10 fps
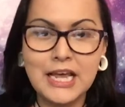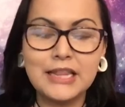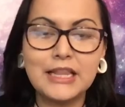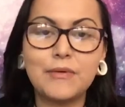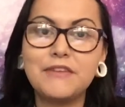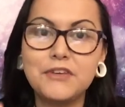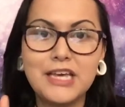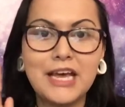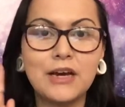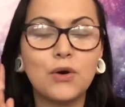That way, if you
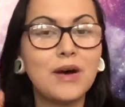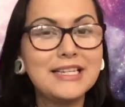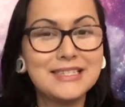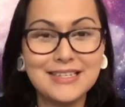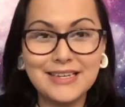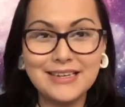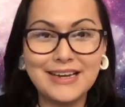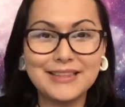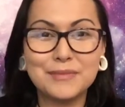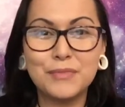can't quite see it
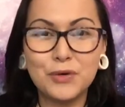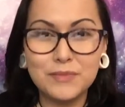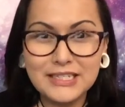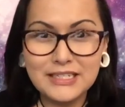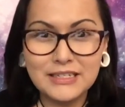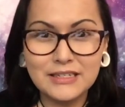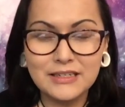at the moment,